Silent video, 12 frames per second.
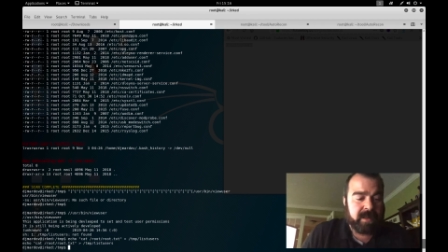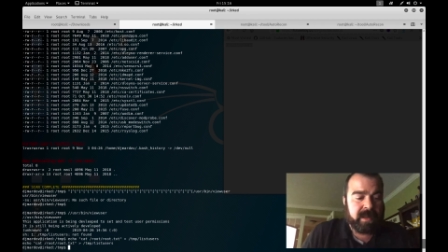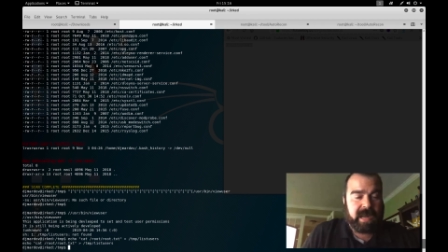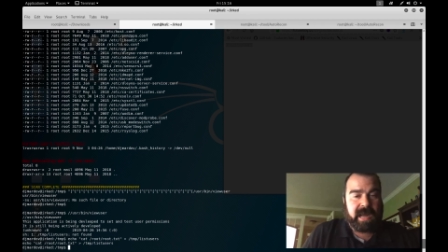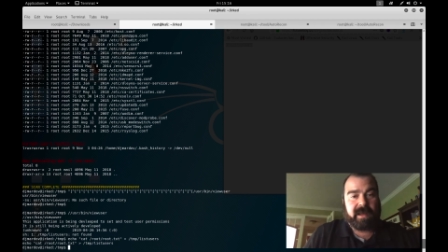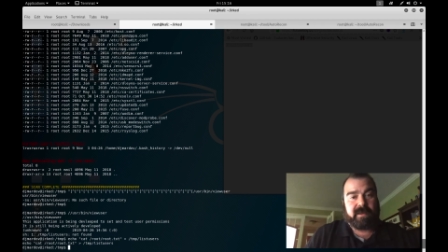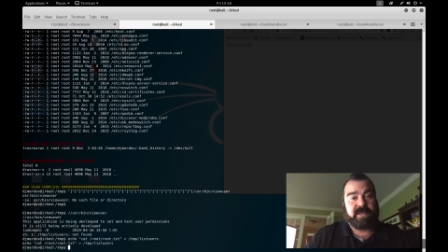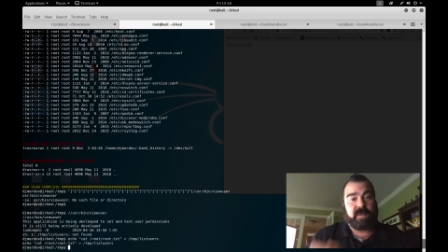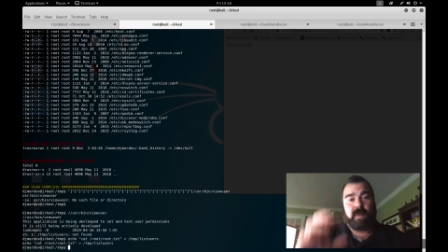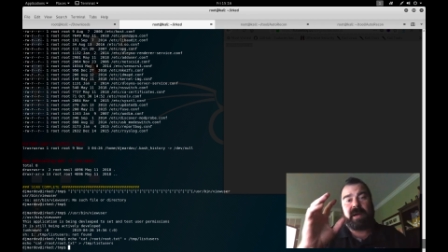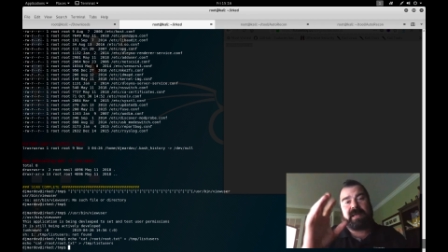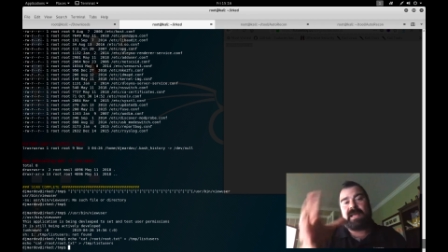Because we
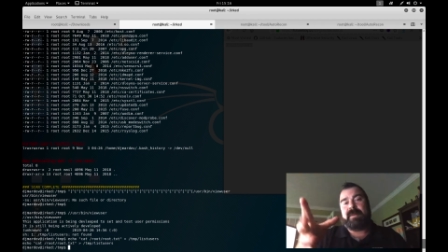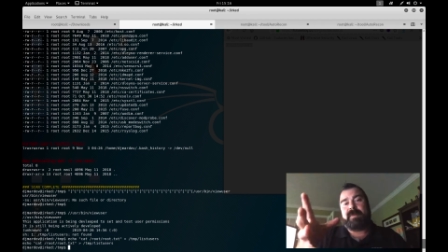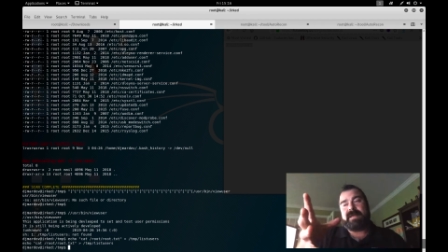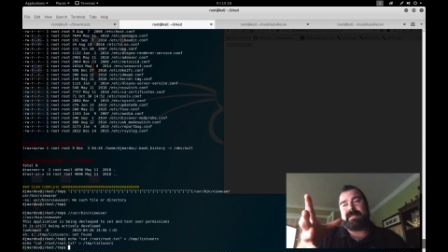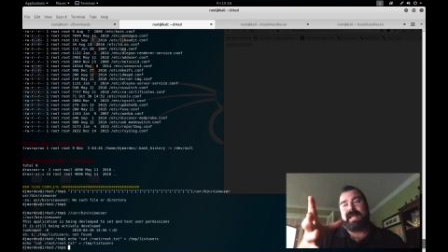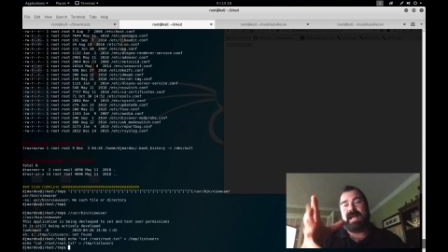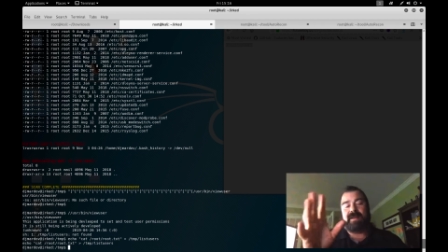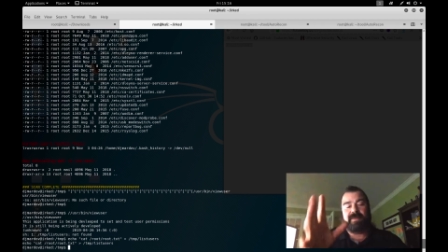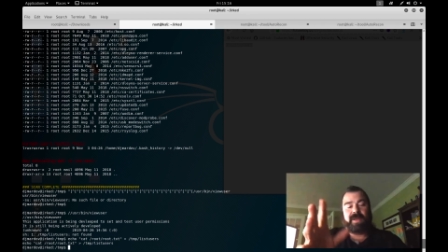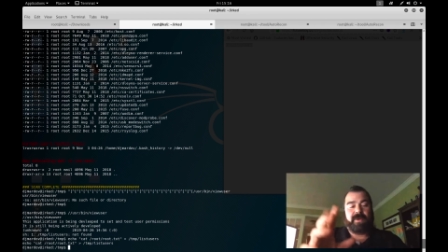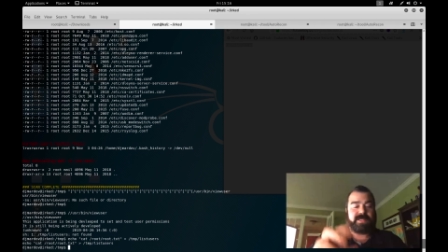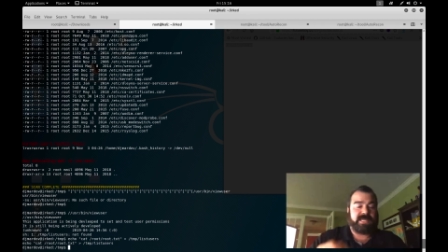want to keep in style
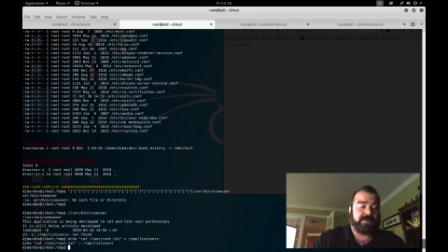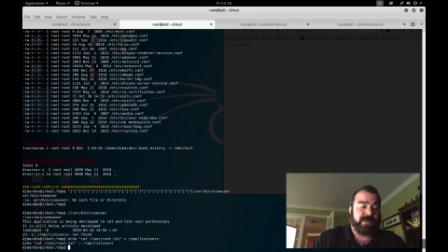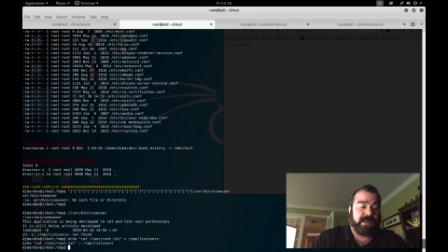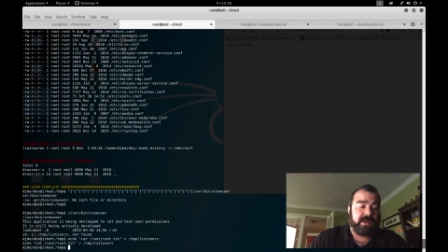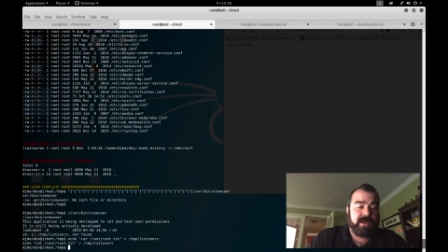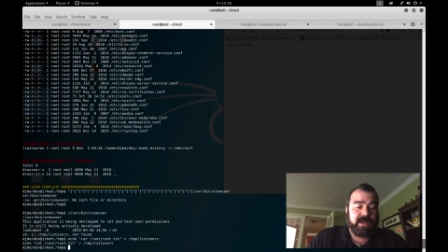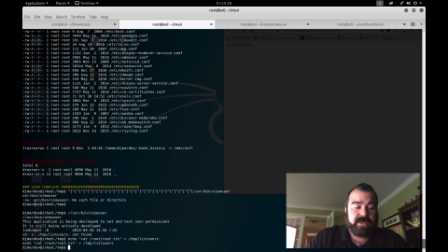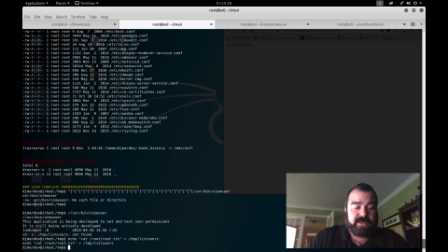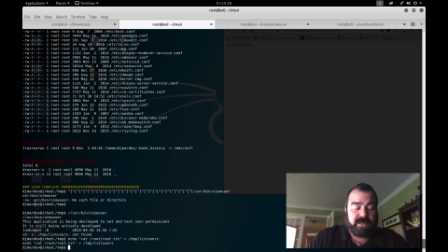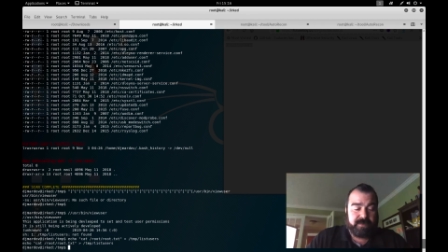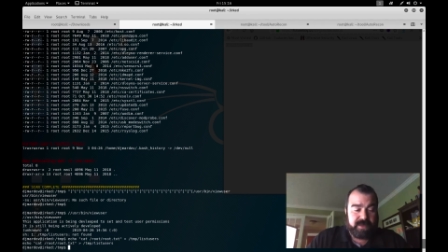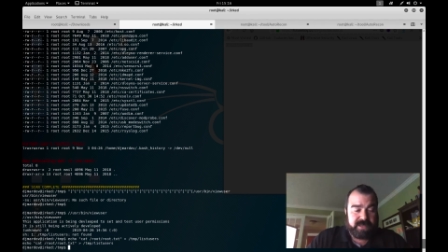the OSCP.
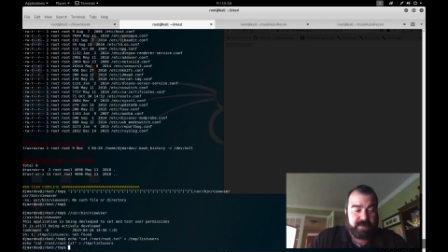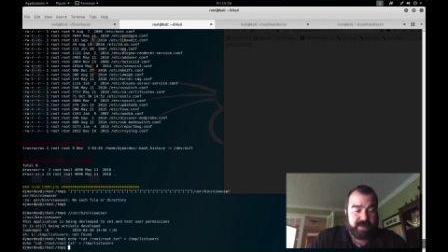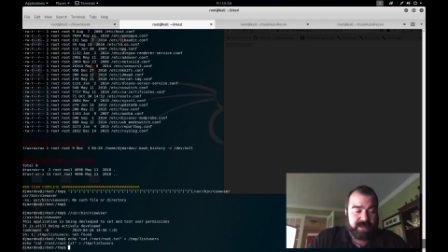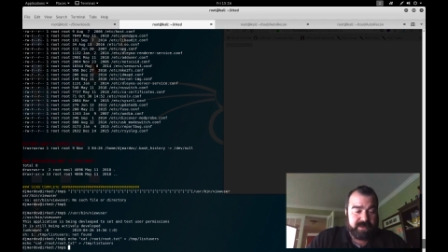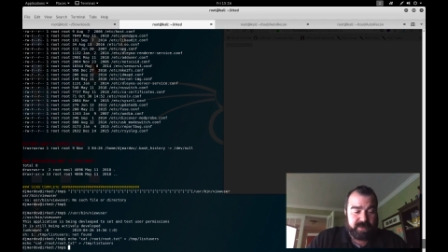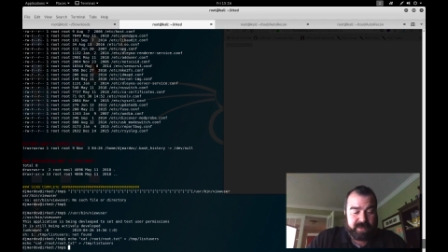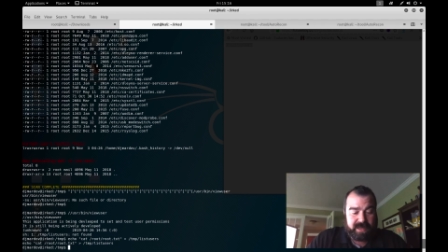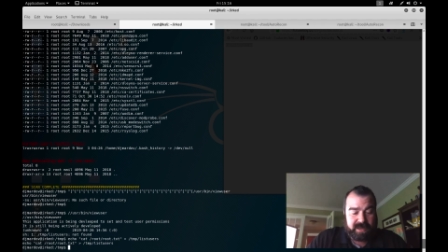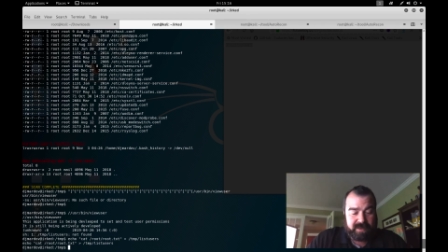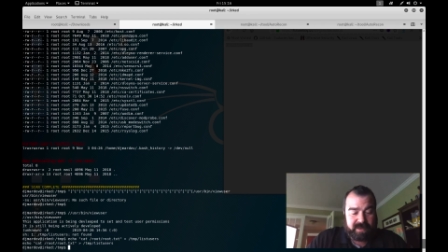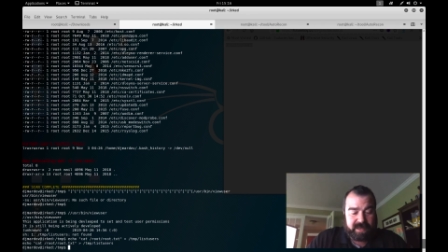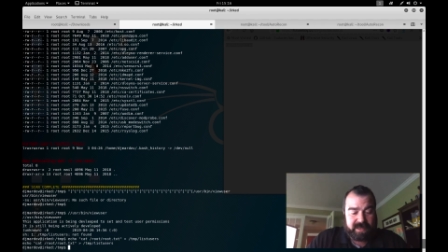So the first thing we're going to do
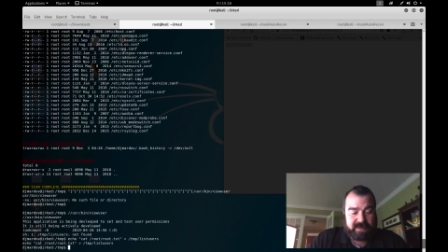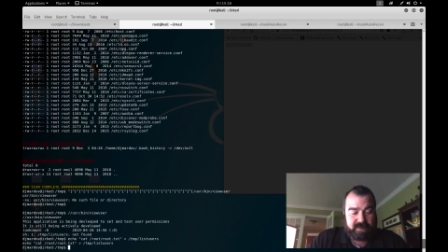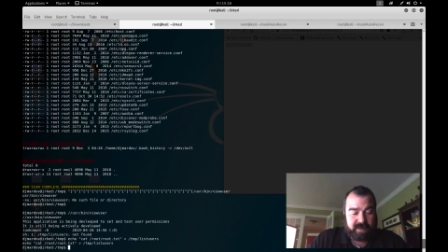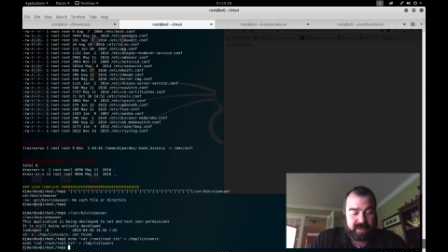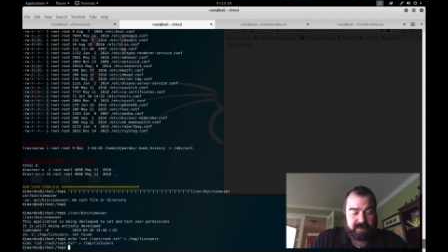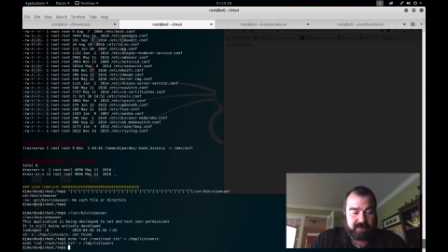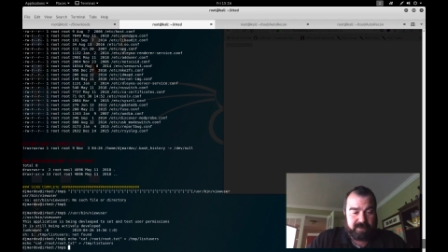here is we're going to